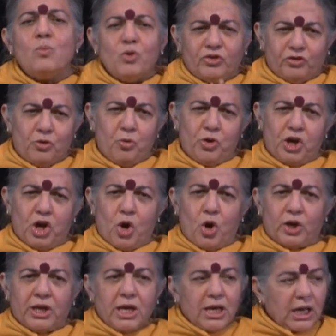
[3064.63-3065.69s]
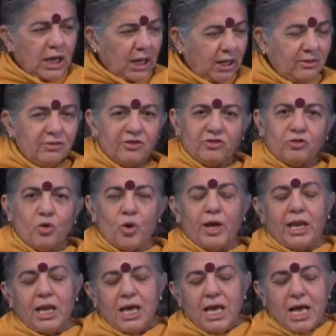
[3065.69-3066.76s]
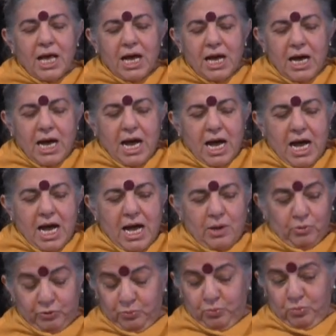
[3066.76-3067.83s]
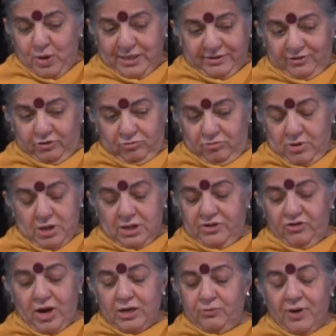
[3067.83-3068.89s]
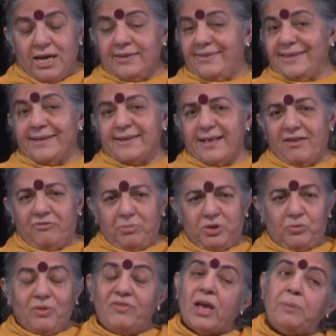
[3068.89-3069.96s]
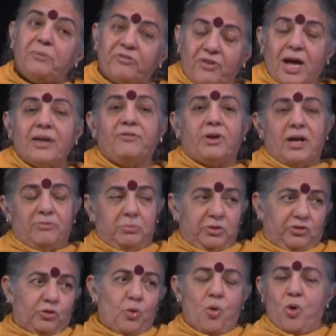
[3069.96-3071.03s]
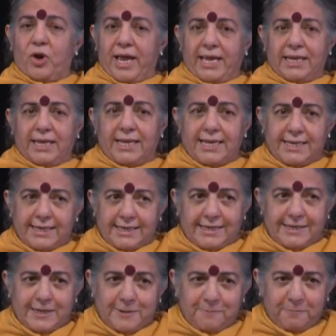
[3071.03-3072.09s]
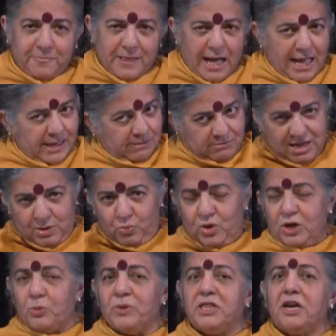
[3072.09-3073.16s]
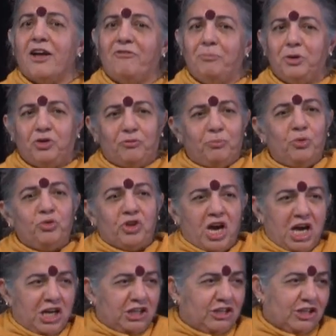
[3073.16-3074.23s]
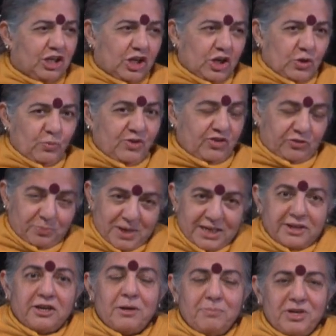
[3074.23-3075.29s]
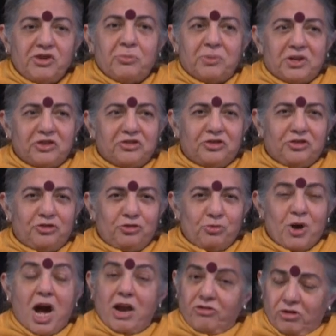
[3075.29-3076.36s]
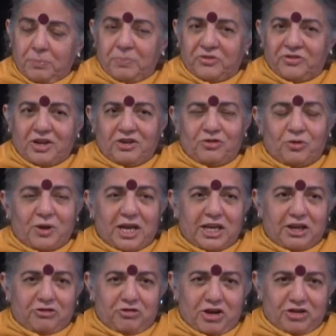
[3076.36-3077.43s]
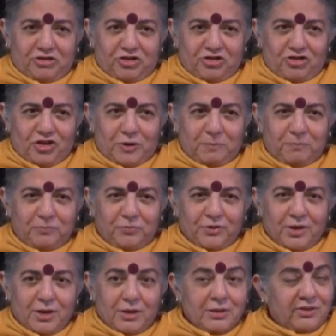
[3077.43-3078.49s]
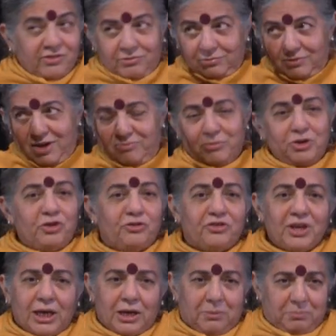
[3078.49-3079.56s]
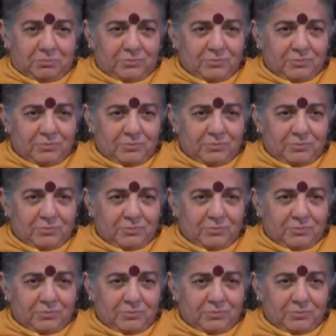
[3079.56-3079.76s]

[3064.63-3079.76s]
what's going on in the soil. I was once advising a government. We've helped 5 governments go organic in India. And I work with the government of Bhutan, which has made a commitment to 100% organic transition. The government of Sikkim.